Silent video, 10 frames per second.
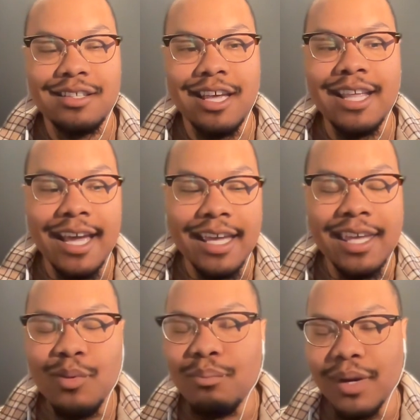and I
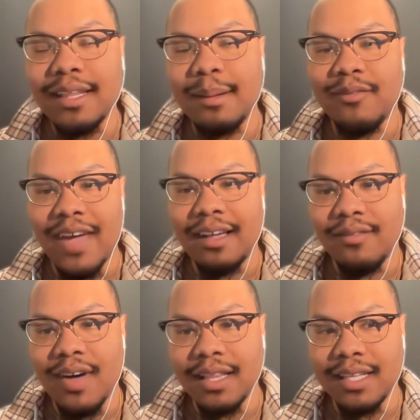keep on bringing up the fact
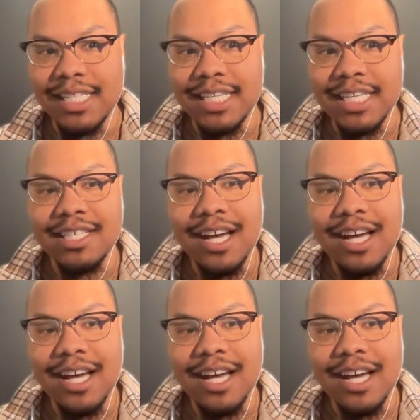of colonization.